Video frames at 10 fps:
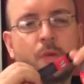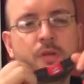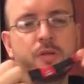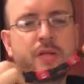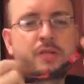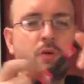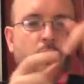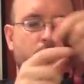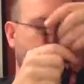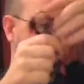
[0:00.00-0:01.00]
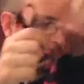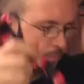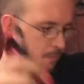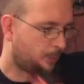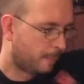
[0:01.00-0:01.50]
So that's cool.
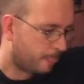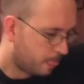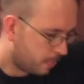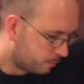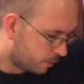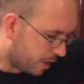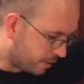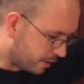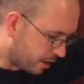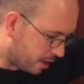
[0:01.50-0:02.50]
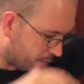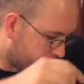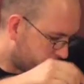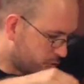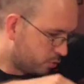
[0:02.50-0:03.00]
And then
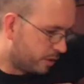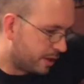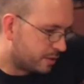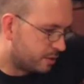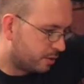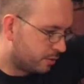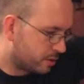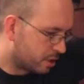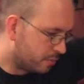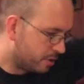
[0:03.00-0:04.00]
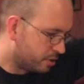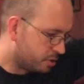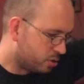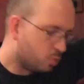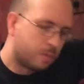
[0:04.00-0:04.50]
we knew that there was going to be
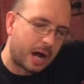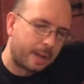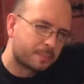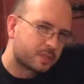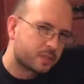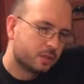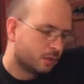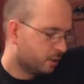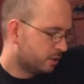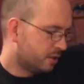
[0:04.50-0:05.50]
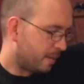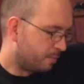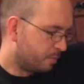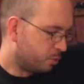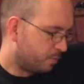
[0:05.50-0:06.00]
two Pop
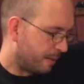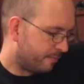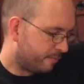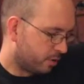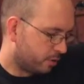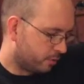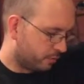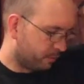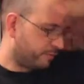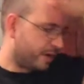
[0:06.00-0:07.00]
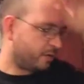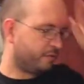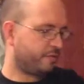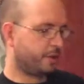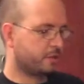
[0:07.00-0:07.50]
Funko vinyl
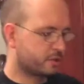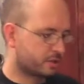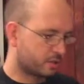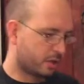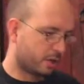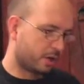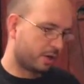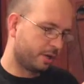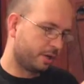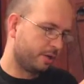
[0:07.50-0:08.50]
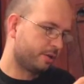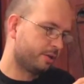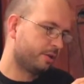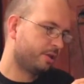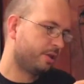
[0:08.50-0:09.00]
figures
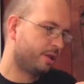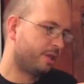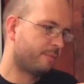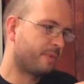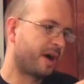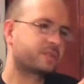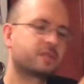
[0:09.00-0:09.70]
in the box.